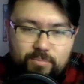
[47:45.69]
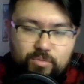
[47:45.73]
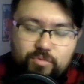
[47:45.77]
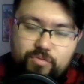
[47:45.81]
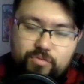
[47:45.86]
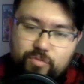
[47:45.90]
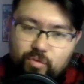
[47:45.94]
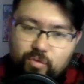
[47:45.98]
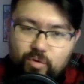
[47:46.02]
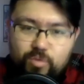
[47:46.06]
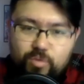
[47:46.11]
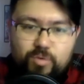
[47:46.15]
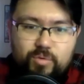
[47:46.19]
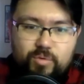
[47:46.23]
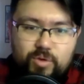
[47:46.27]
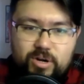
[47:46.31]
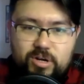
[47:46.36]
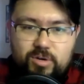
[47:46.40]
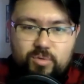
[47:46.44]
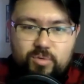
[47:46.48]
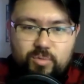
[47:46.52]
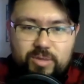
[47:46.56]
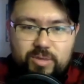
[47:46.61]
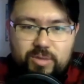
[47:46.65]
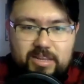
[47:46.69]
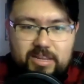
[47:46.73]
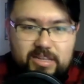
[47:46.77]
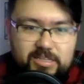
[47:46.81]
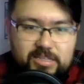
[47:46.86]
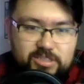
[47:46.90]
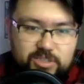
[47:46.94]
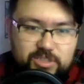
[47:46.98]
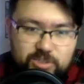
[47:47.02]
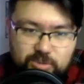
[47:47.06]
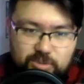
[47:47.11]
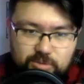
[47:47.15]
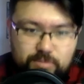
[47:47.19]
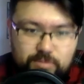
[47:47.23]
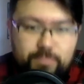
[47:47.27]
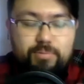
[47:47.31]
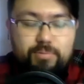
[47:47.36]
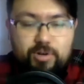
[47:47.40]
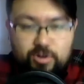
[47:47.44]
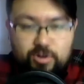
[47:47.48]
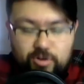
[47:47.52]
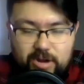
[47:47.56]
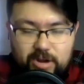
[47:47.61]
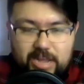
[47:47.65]
move forward we need to
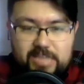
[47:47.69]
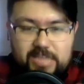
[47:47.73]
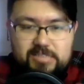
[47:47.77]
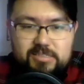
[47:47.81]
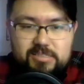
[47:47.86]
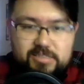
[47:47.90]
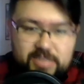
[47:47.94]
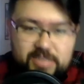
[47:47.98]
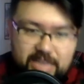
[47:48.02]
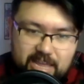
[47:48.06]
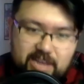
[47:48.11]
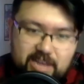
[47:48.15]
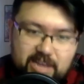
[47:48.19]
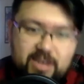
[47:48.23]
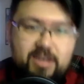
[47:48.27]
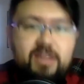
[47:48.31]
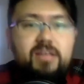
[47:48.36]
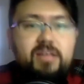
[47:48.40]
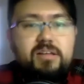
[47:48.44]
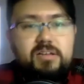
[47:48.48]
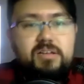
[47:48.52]
progress and